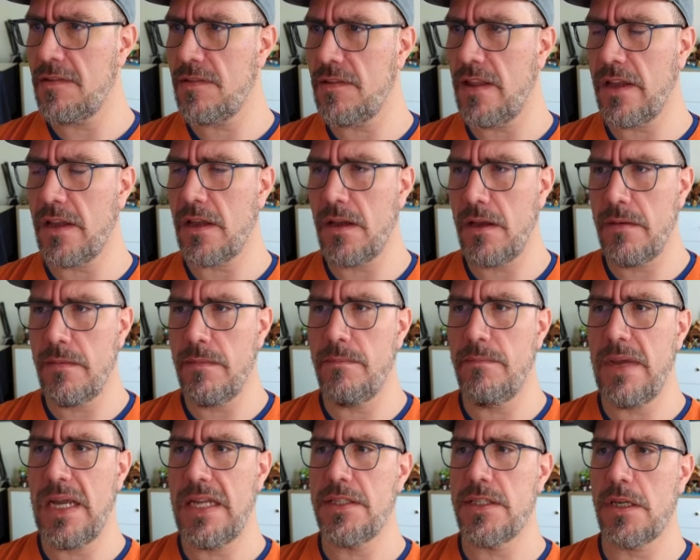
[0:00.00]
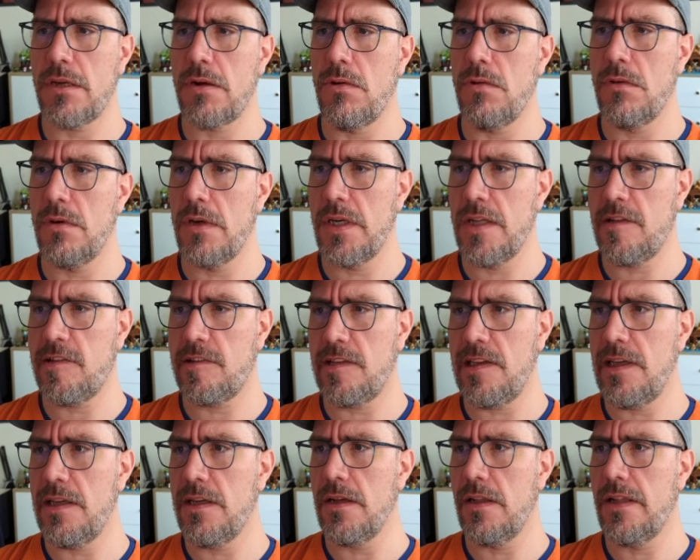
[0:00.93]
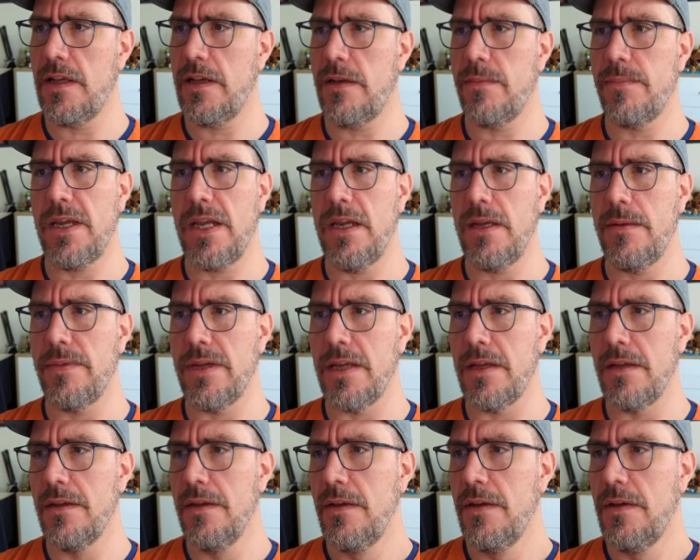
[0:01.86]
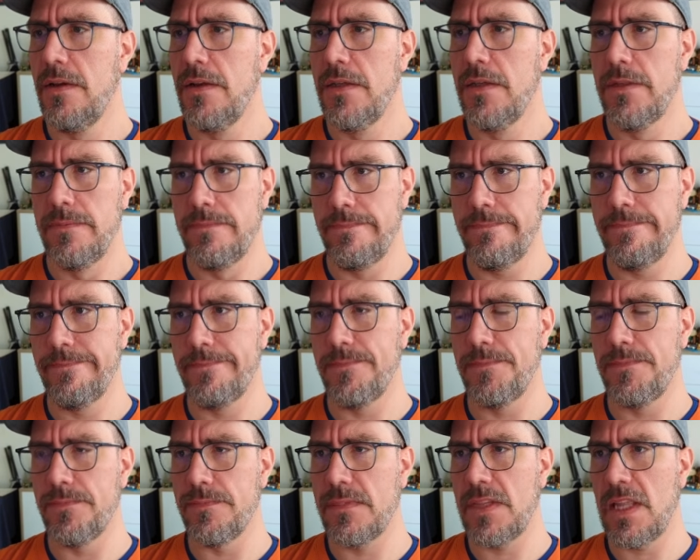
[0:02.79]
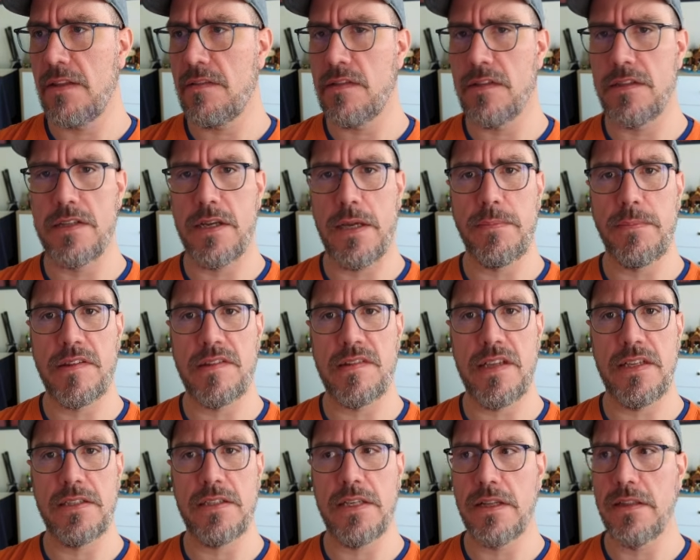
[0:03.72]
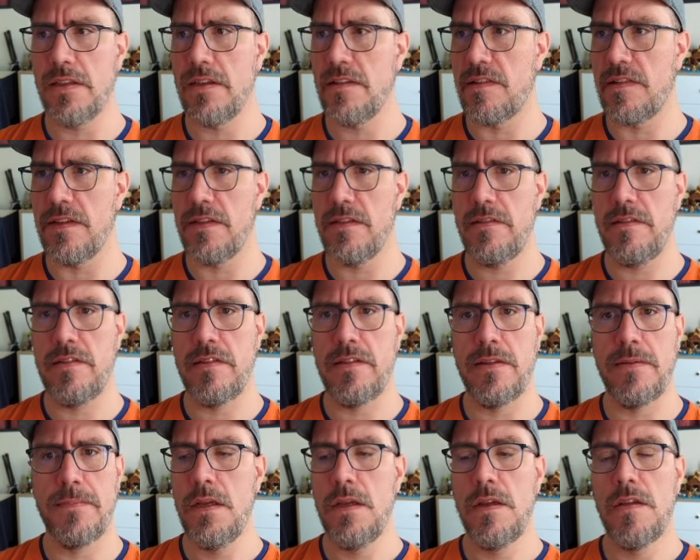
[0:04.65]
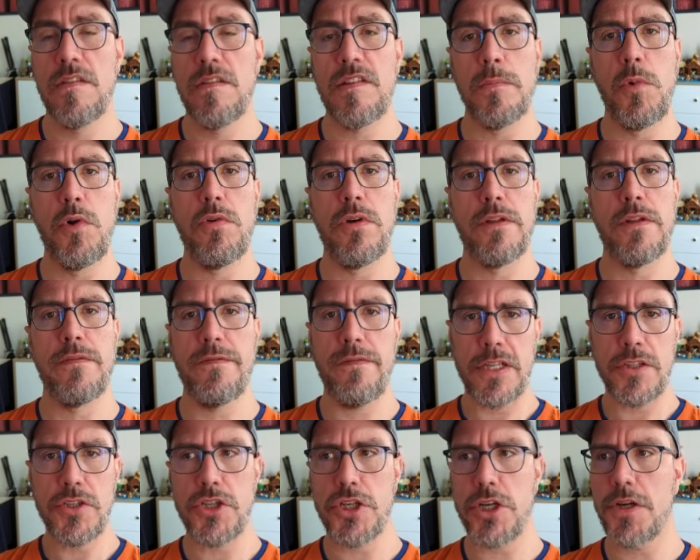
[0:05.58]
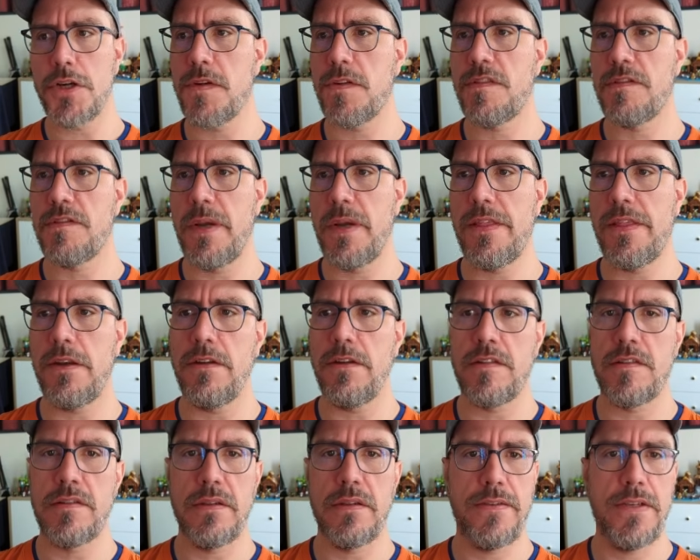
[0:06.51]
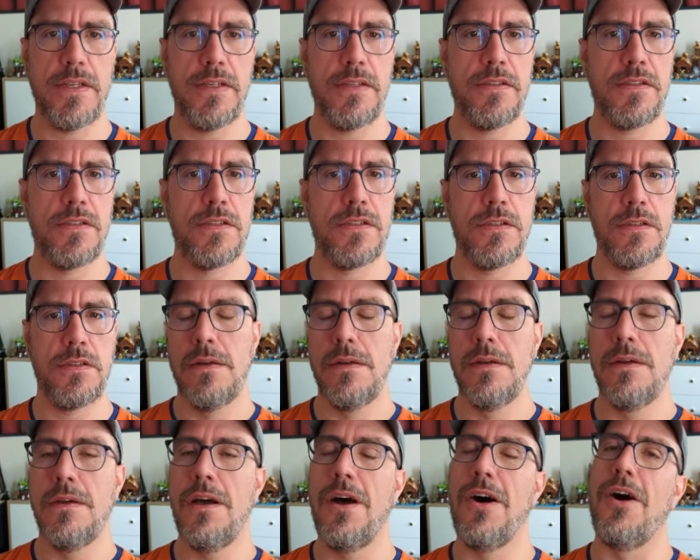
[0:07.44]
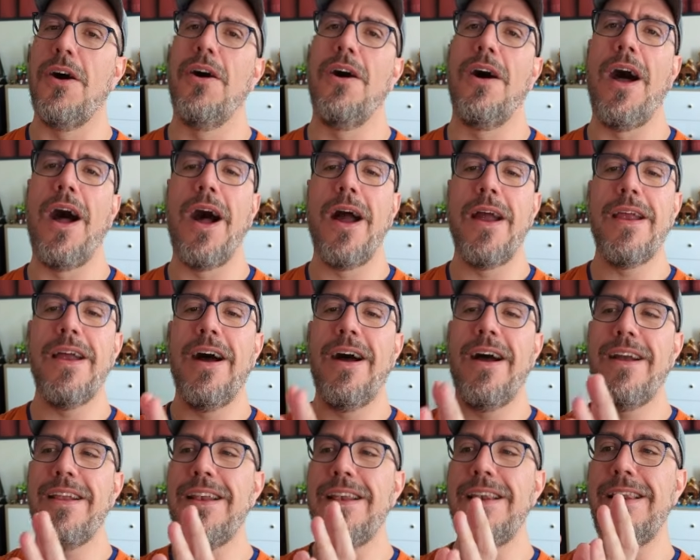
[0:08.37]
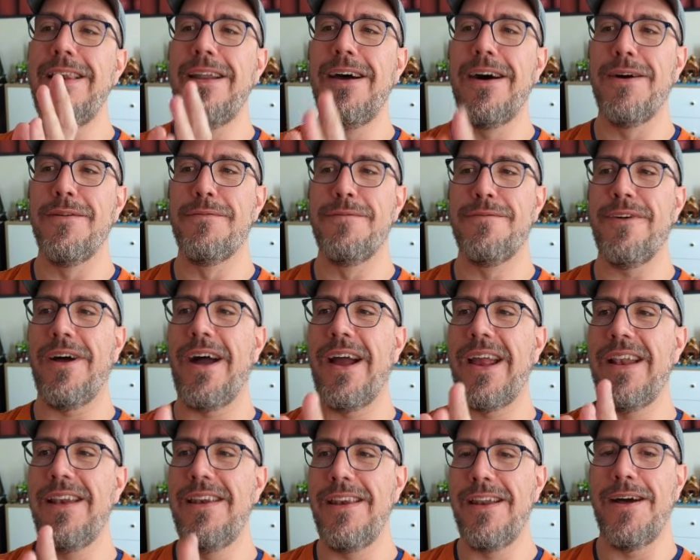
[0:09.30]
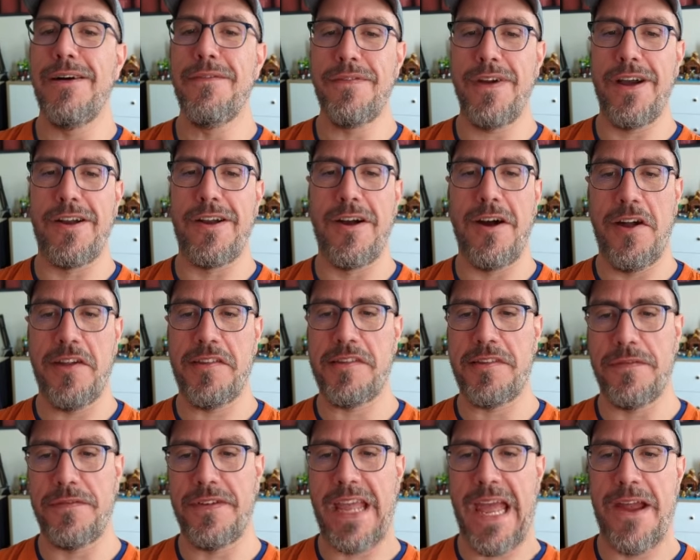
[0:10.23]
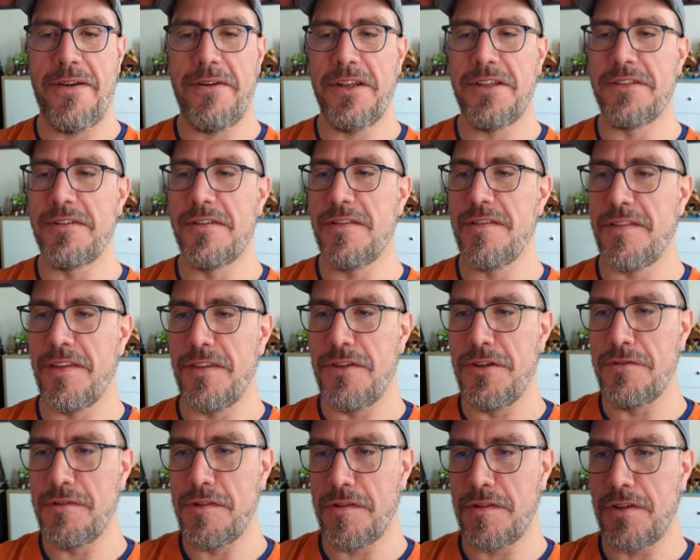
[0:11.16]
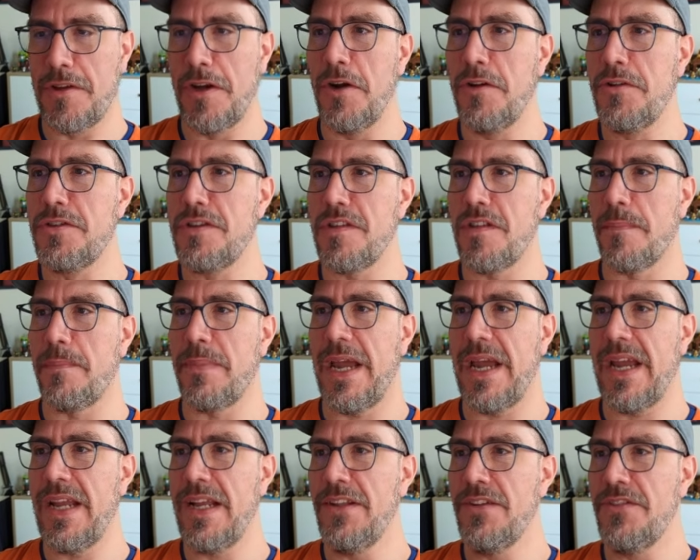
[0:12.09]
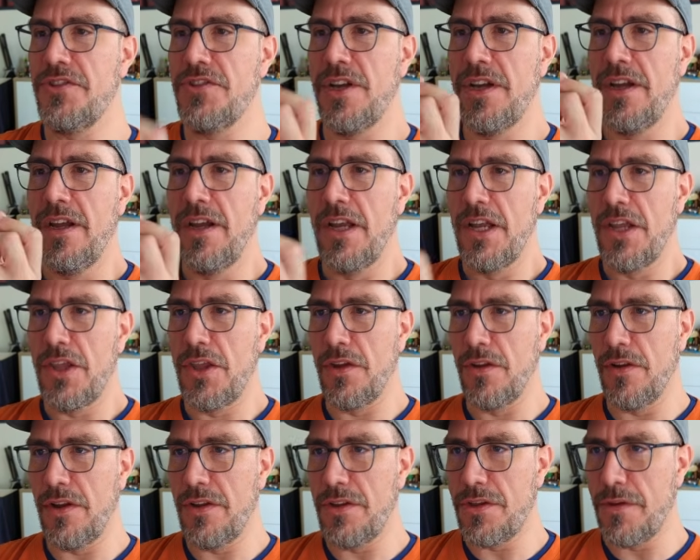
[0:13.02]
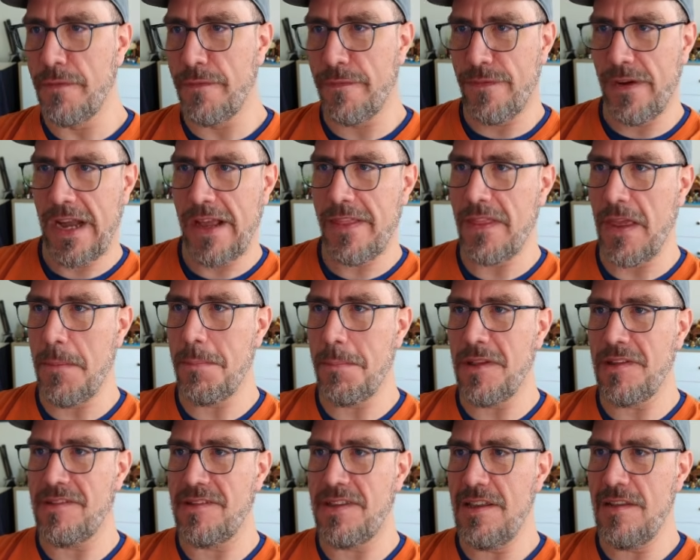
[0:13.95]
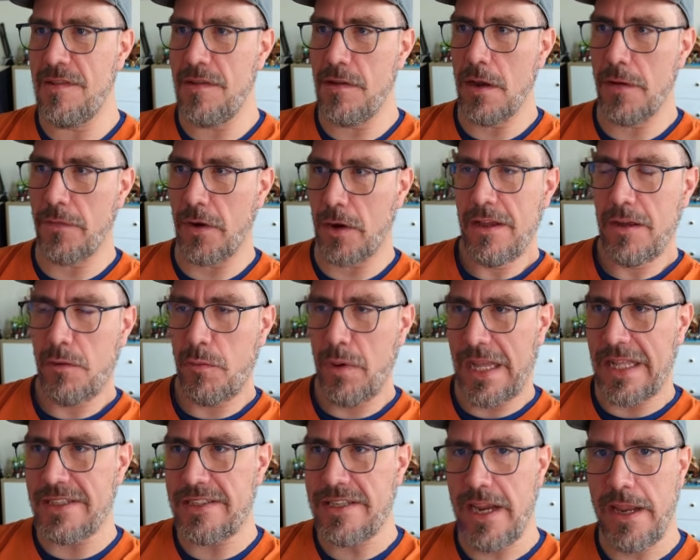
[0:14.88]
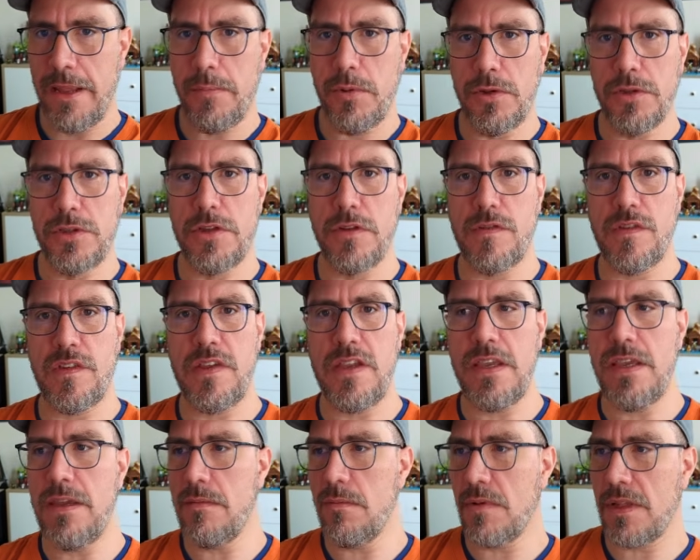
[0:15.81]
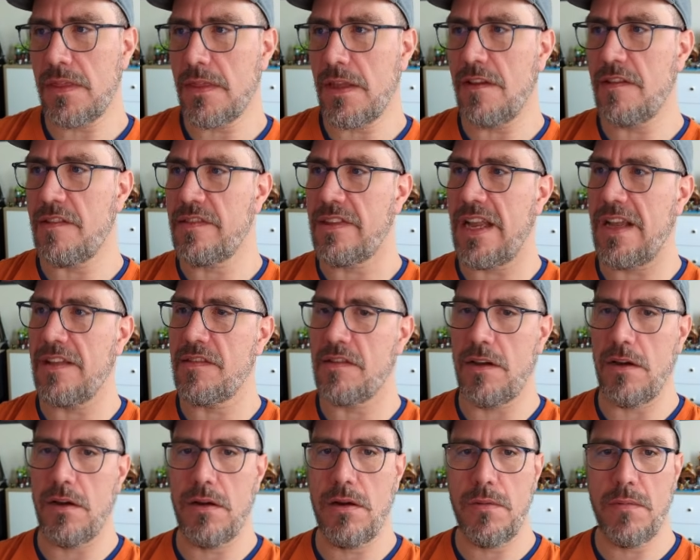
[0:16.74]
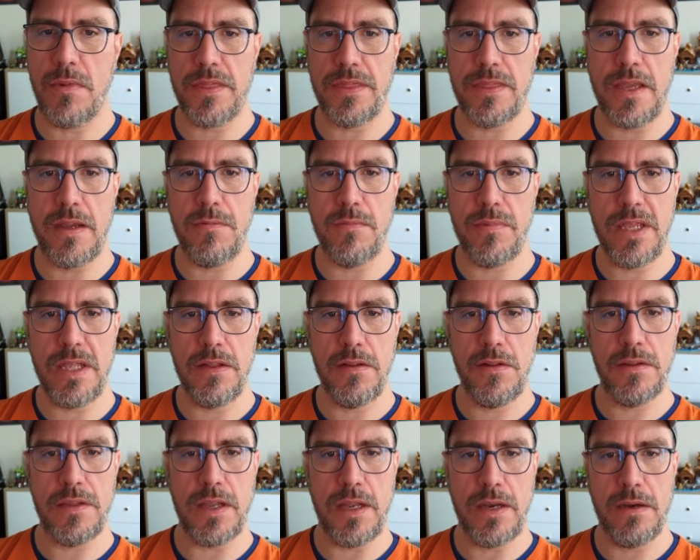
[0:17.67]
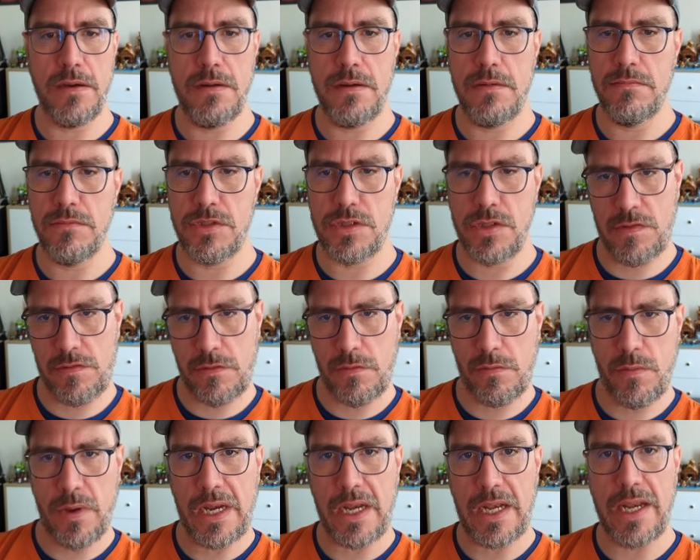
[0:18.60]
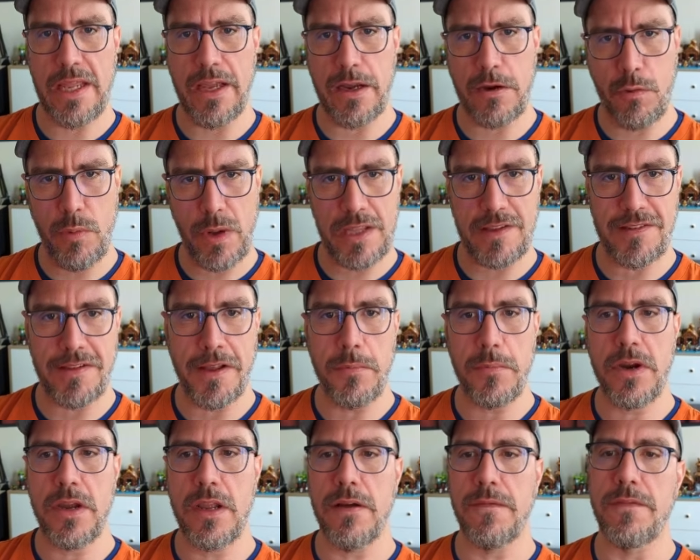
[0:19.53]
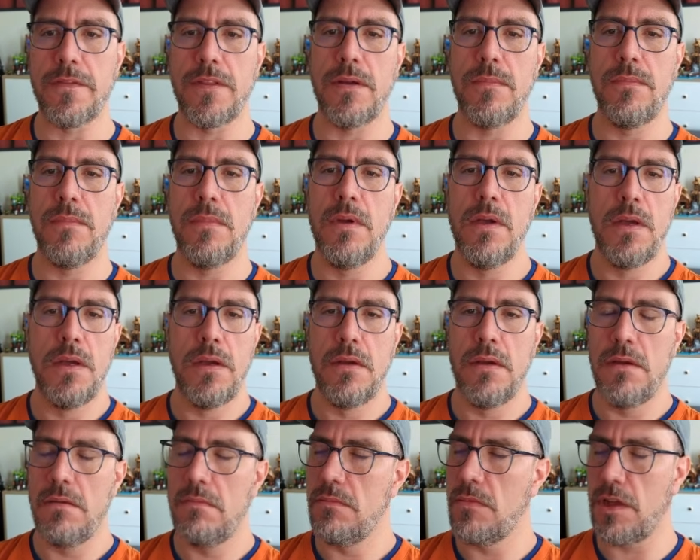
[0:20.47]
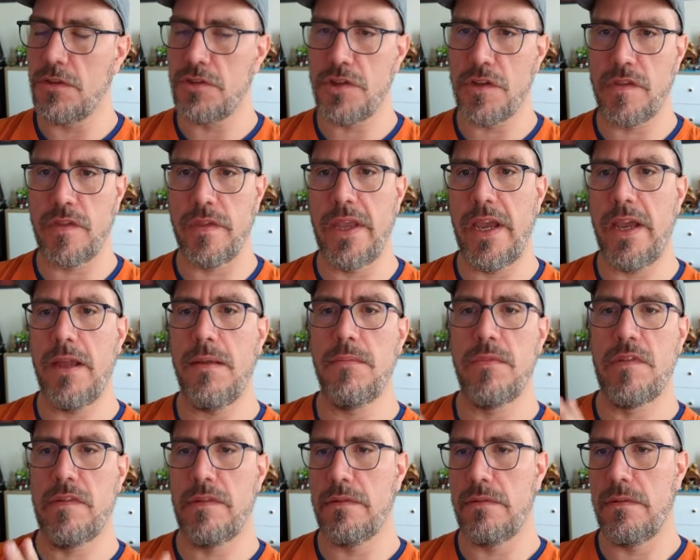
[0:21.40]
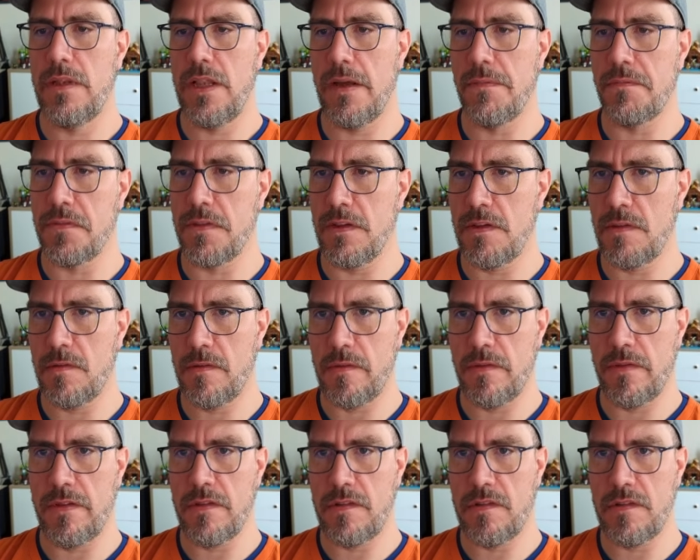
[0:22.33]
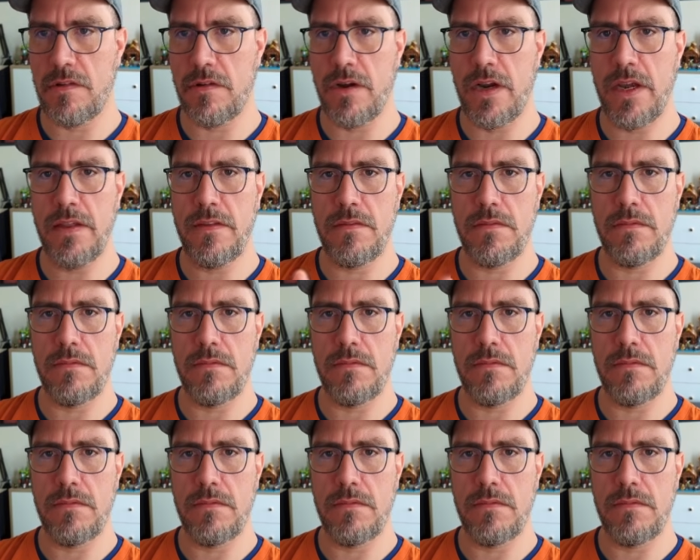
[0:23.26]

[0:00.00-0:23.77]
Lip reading: like a manticore and a seagull and a baby. That's the type of setting this is. Some more adventure hooks by the looks of it. Oh, I love a cast of characters that you just go to the page, you find the NPCs, you have a quick table to see what their stats are and what they wield, and just quickly a quick summary of them, not just names. Love this. This is great.